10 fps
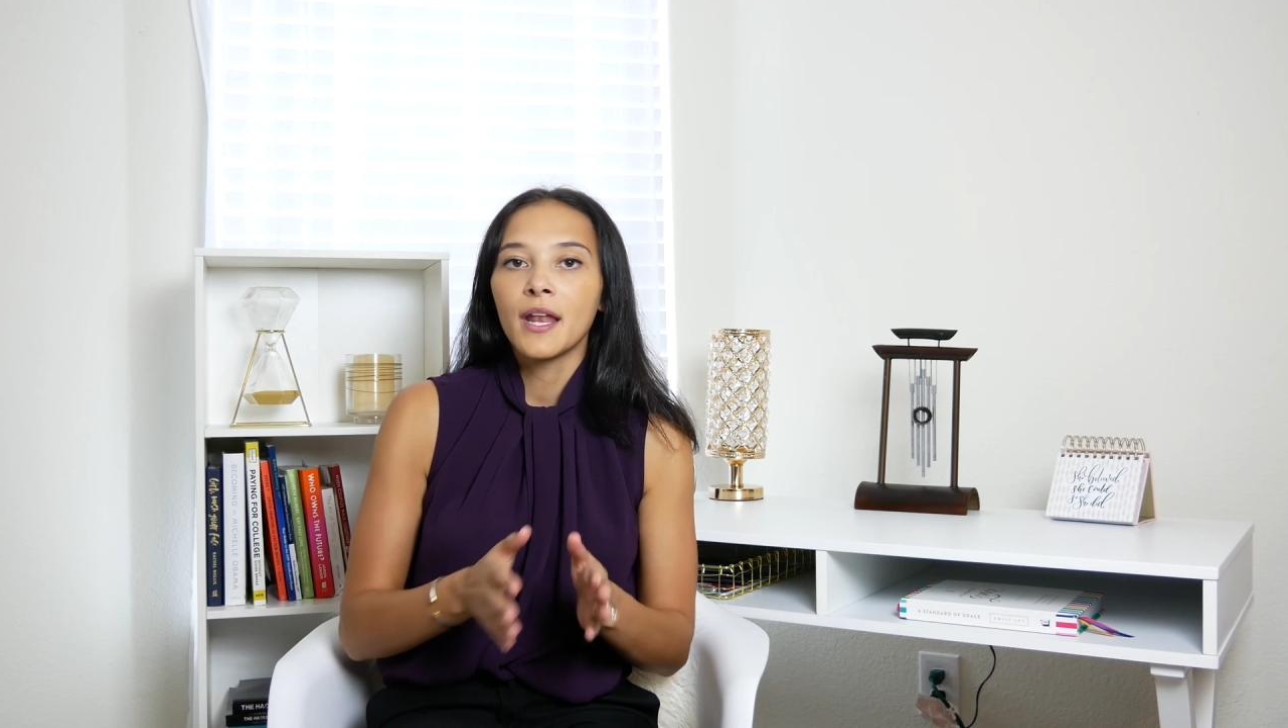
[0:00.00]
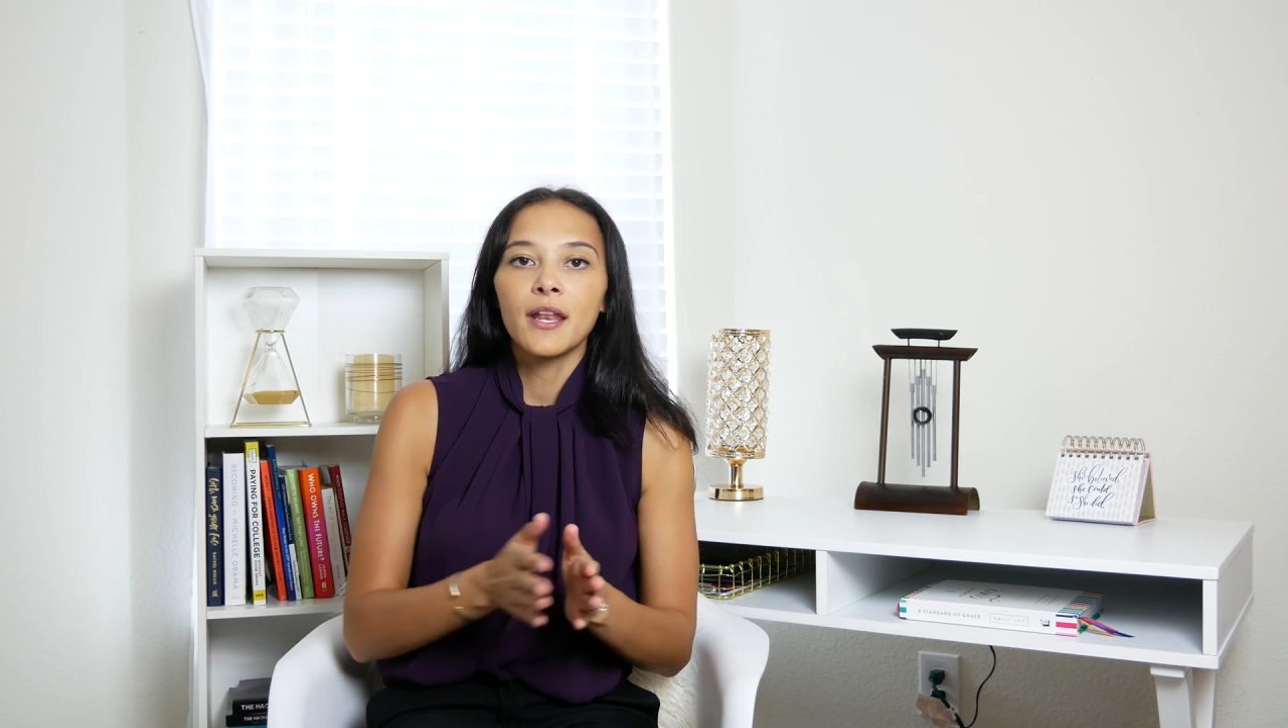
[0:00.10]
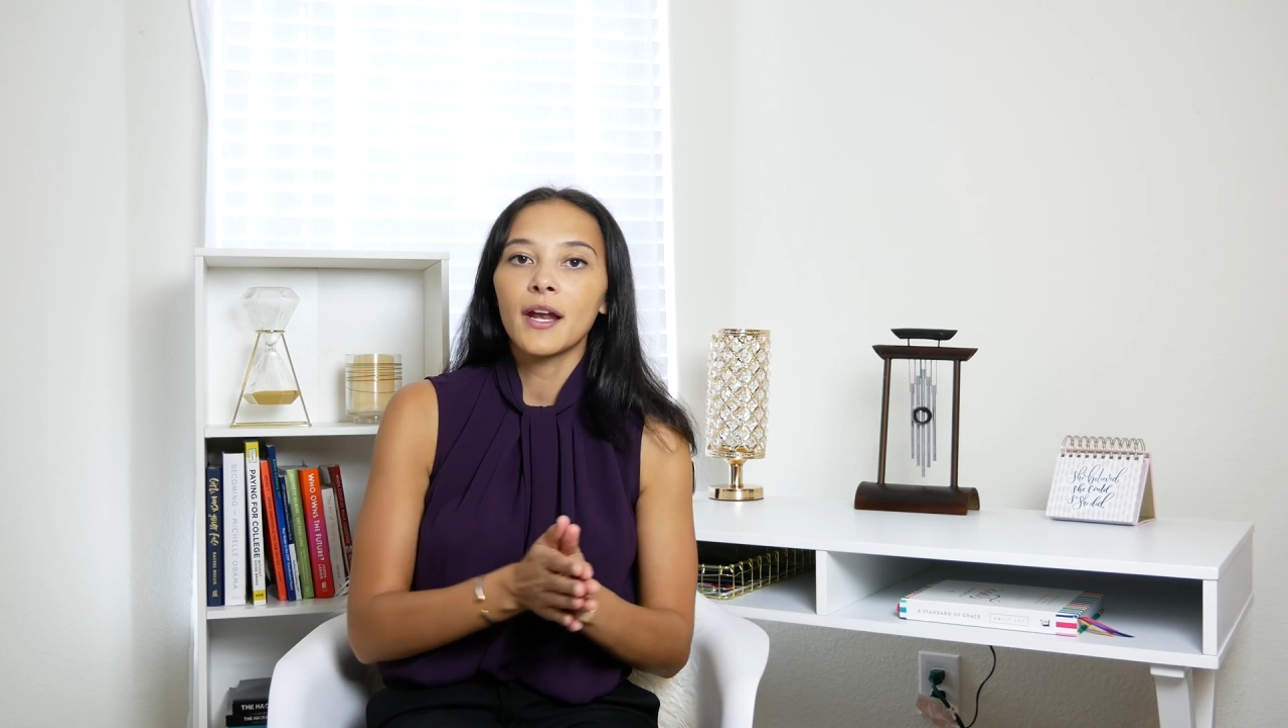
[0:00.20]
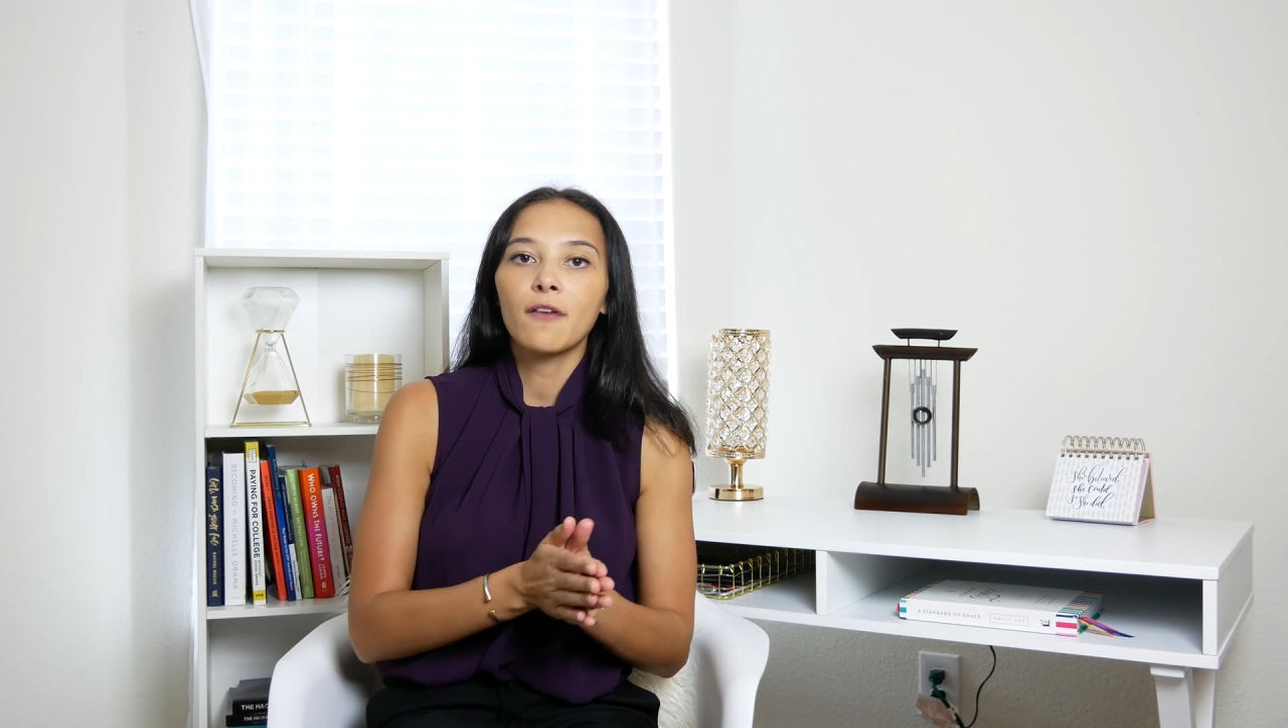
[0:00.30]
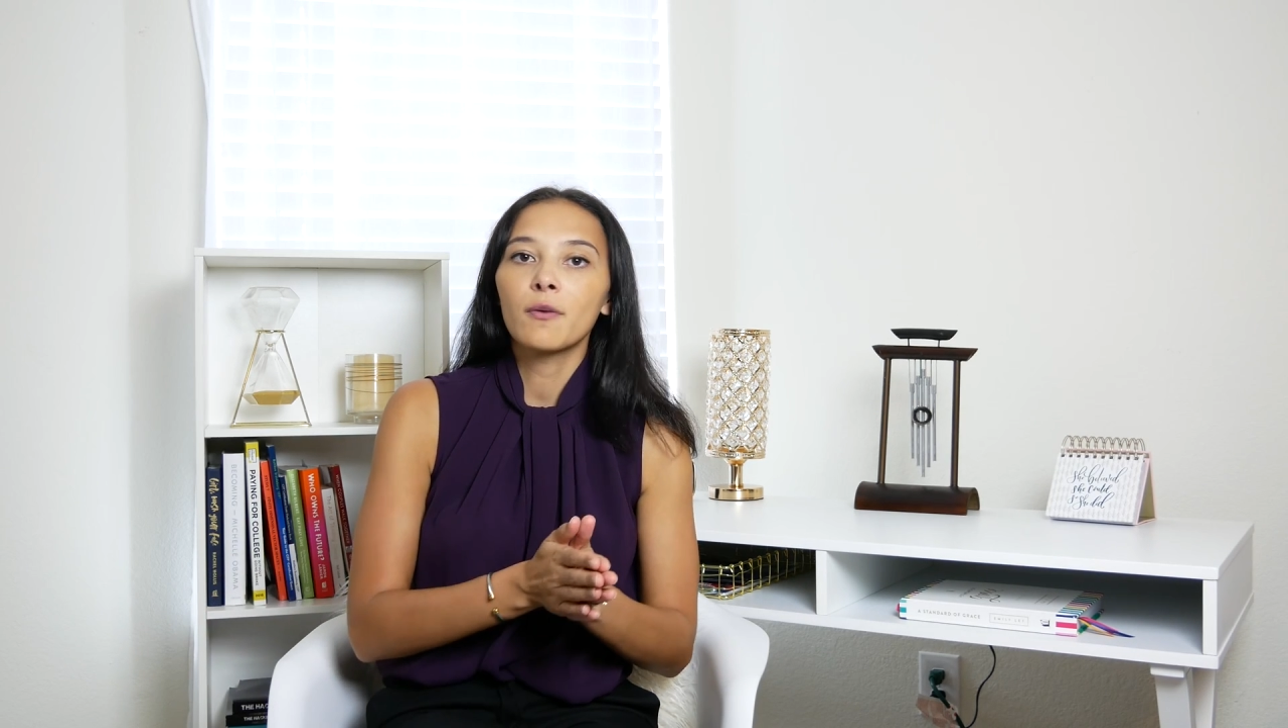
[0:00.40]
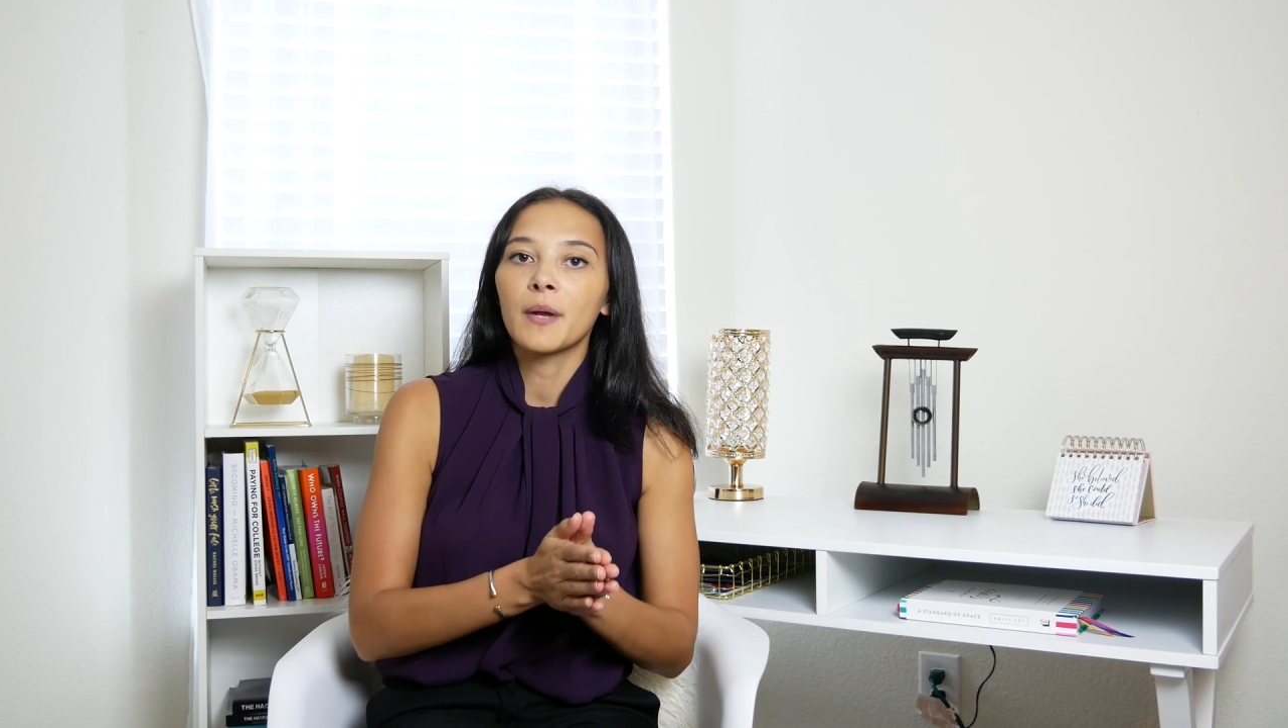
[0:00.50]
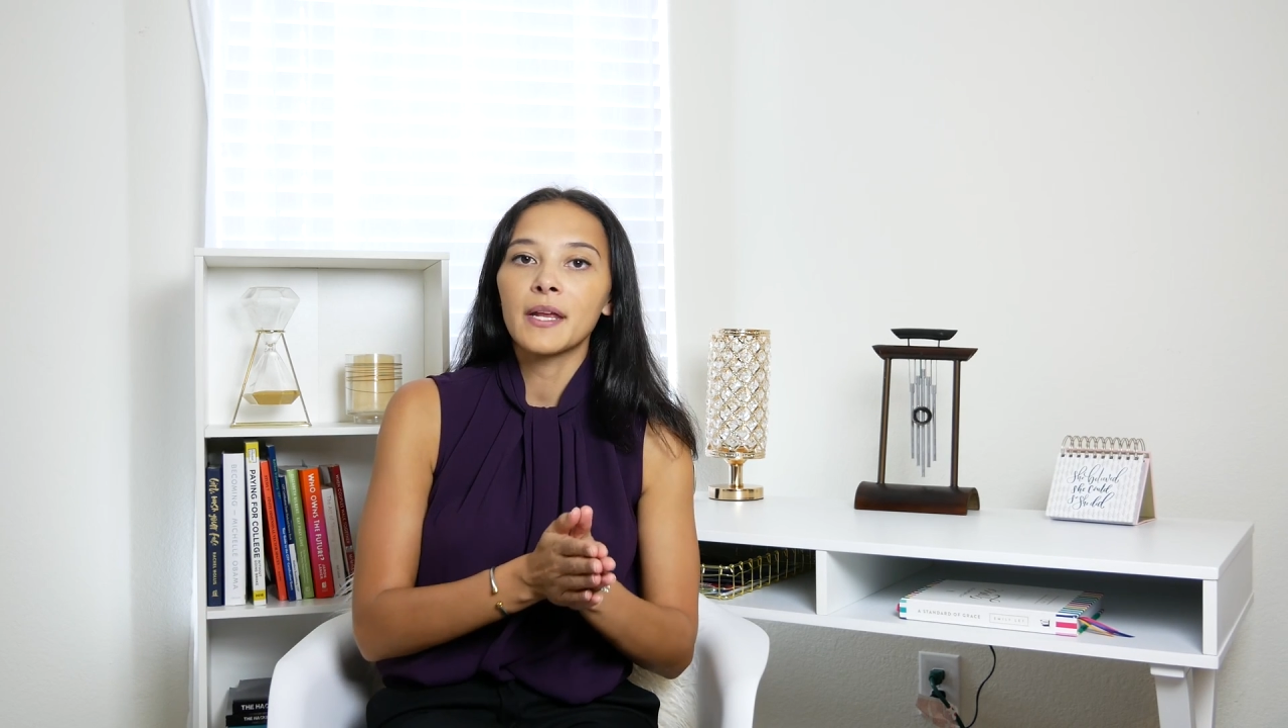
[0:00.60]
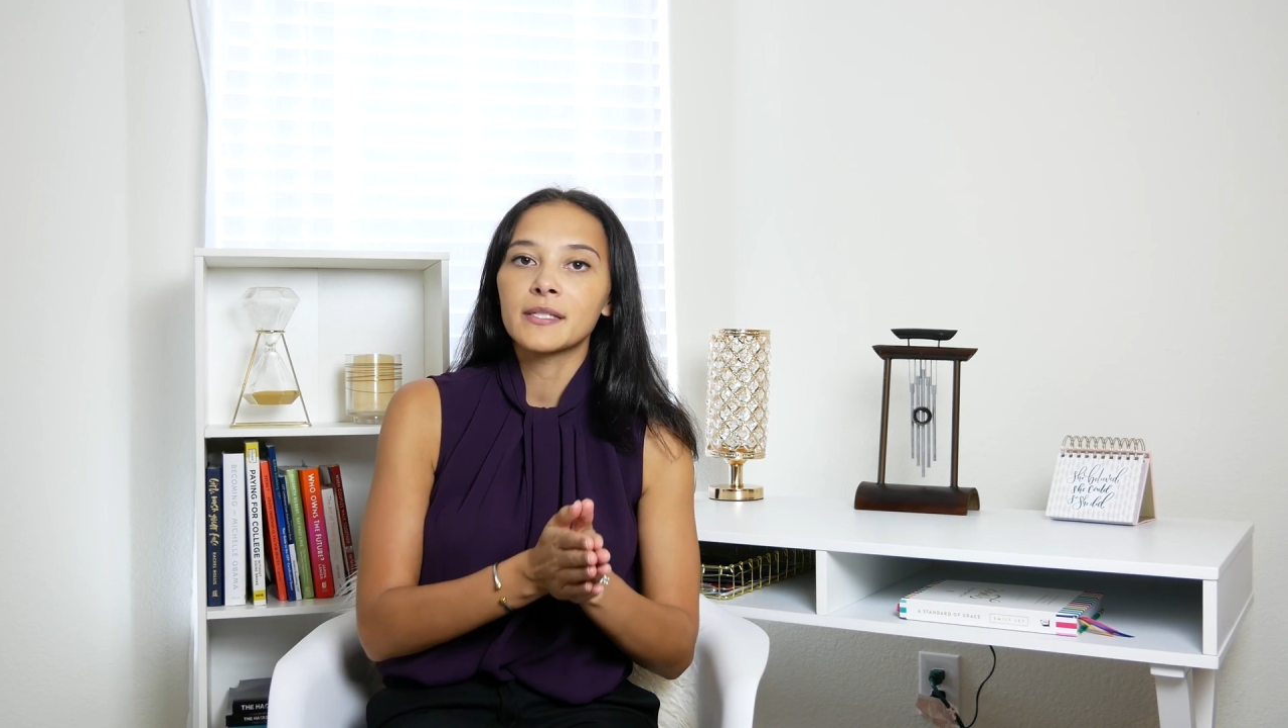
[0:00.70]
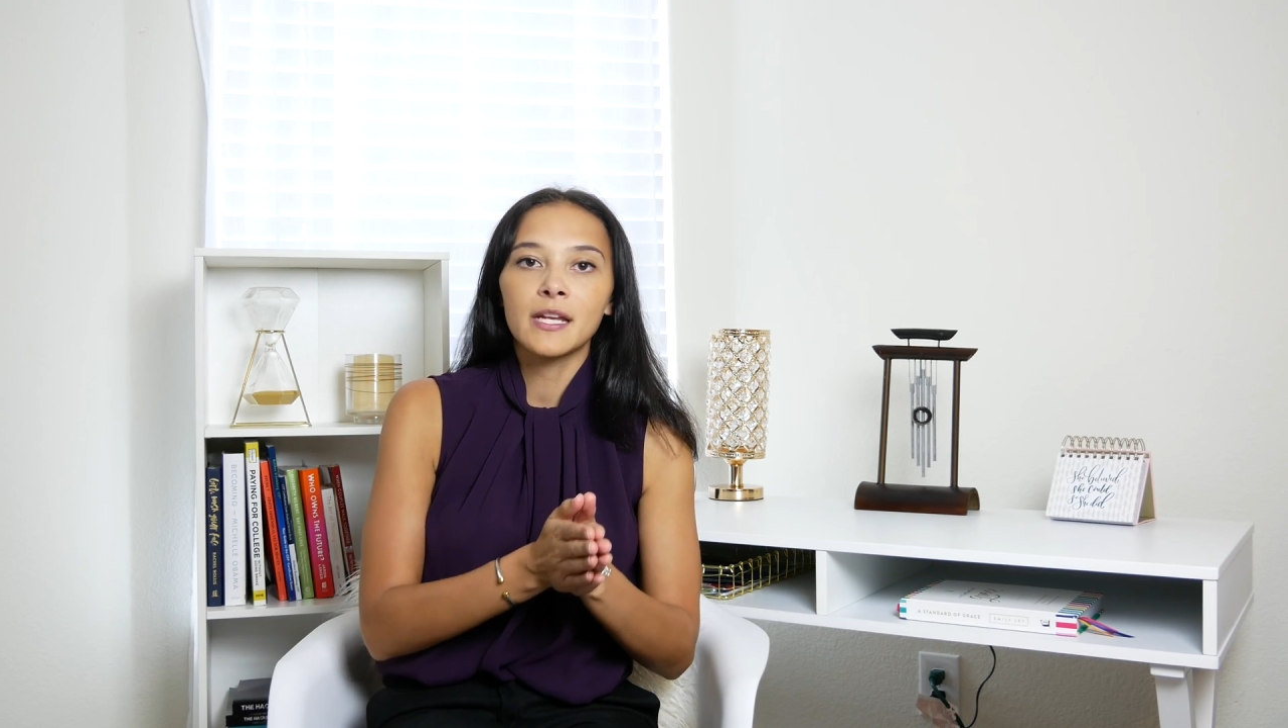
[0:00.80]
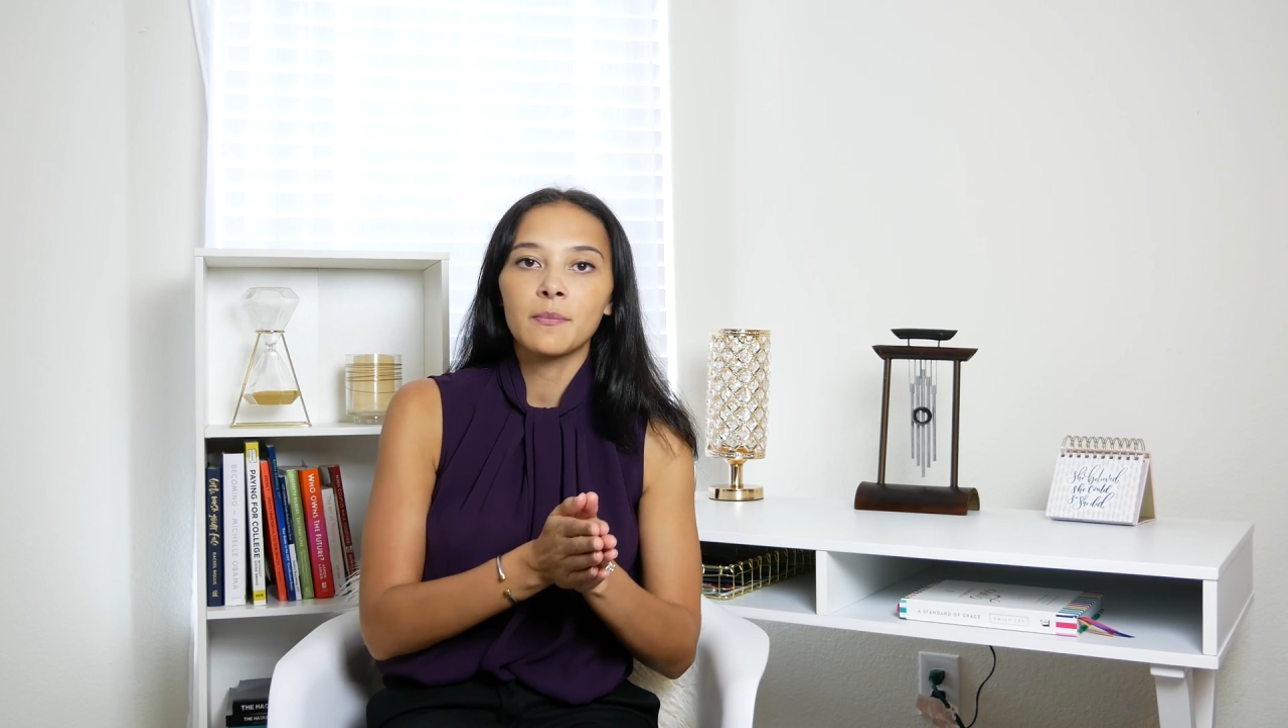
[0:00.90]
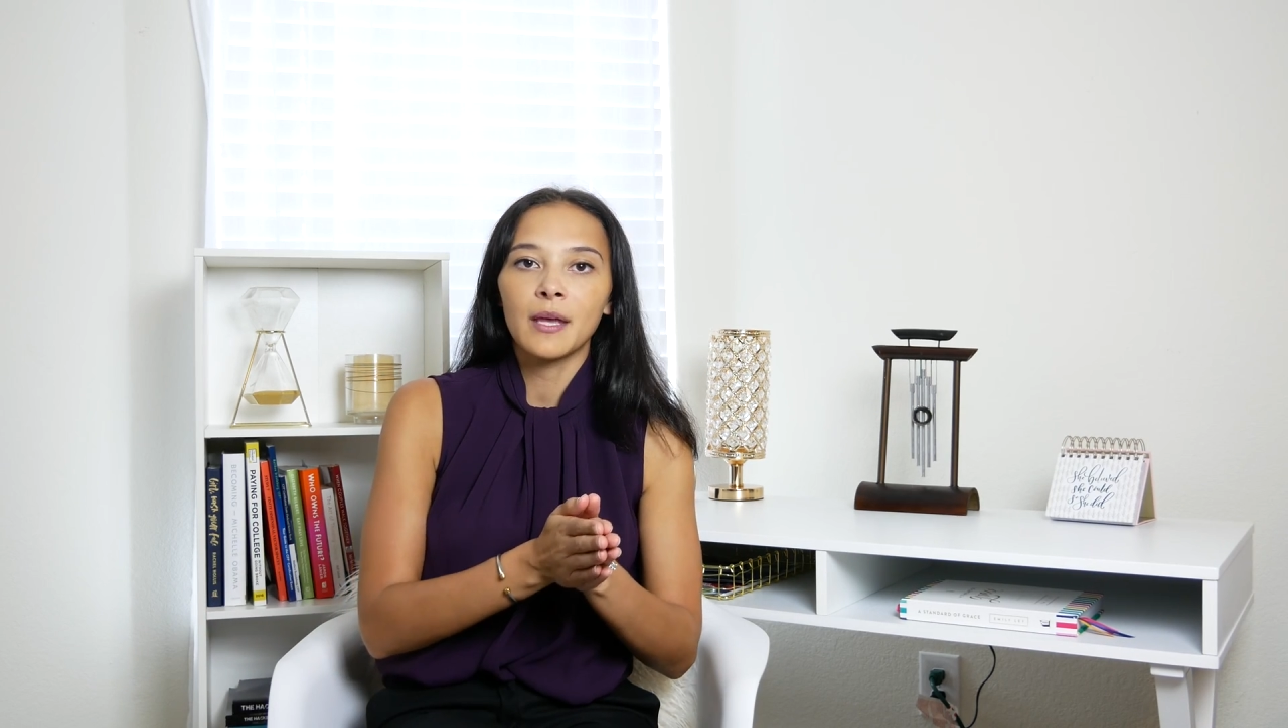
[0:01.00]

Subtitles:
not everybody is going to